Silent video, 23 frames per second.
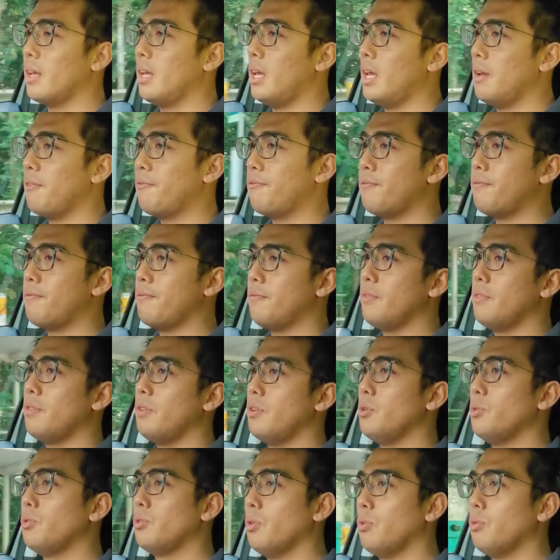if
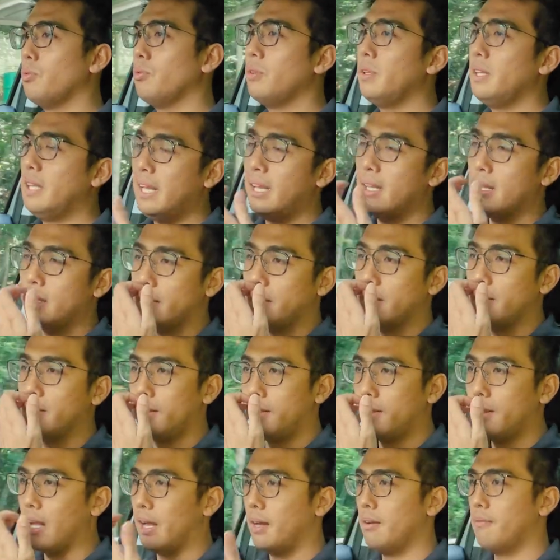you don't need
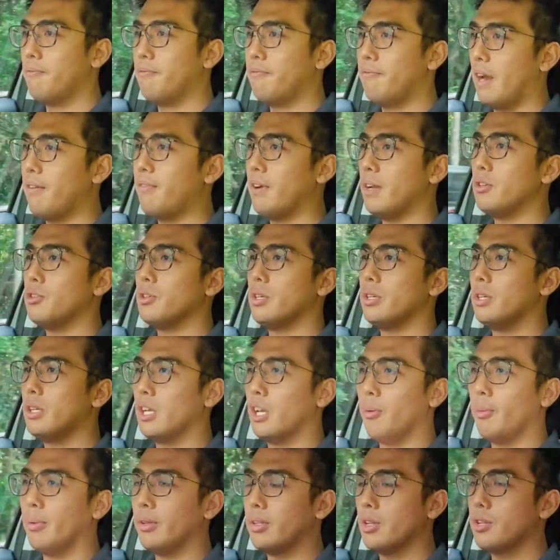like 500
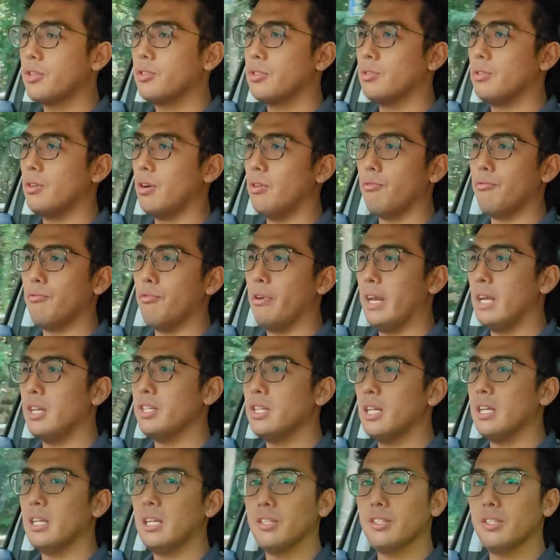kilometers of
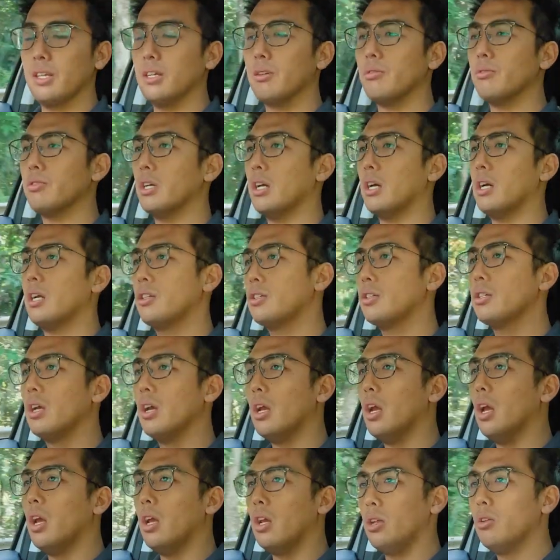range in a single charge,
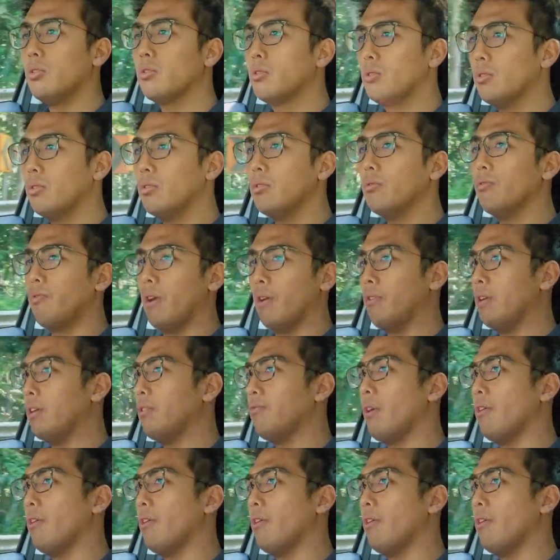you could very,